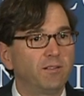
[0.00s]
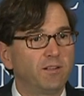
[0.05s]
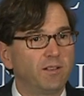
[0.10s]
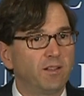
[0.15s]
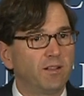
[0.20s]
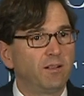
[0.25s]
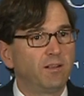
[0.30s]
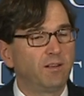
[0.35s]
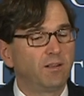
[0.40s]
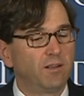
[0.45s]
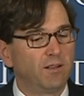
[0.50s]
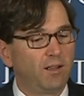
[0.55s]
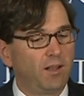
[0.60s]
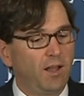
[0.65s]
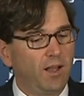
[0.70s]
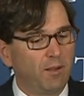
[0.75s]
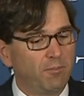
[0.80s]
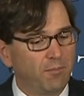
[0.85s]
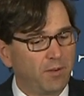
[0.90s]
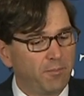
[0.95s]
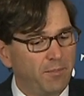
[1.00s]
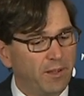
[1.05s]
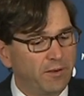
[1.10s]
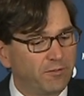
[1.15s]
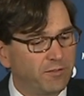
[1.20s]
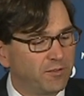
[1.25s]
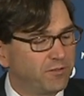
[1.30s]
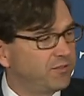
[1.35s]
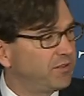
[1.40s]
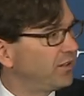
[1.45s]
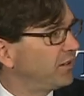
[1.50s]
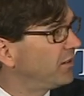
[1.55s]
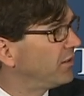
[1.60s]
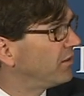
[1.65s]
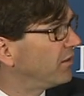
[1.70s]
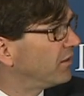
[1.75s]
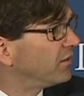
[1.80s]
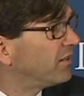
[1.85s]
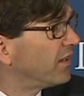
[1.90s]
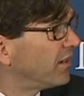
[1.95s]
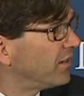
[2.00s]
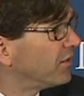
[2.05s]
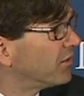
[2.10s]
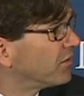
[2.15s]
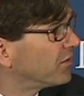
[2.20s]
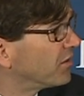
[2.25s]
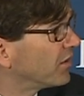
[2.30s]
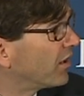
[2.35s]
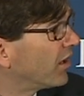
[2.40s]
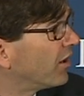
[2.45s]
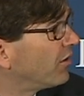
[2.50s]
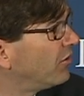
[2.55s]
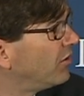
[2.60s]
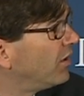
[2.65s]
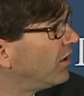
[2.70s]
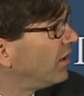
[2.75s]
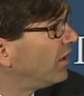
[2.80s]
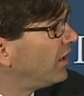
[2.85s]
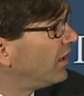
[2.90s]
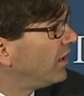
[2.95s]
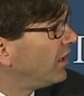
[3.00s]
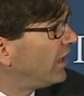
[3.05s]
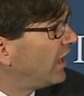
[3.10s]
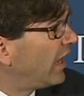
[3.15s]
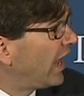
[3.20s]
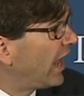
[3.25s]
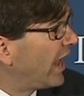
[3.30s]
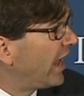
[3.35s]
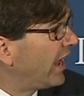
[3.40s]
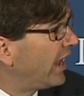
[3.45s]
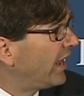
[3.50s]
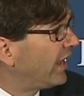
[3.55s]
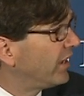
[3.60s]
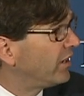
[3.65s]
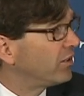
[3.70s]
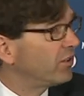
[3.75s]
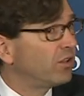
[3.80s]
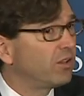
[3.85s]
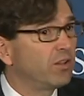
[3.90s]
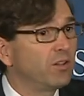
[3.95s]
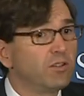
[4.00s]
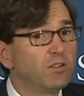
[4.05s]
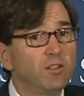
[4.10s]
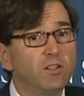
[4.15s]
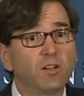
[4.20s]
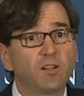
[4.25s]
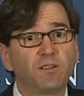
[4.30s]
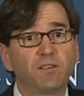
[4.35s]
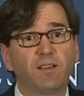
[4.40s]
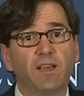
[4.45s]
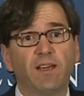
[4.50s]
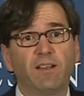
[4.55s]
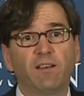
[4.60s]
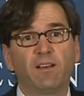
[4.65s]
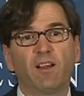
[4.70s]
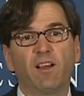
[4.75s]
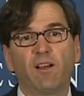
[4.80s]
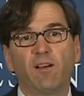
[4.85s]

did about 10 years ago, and looks at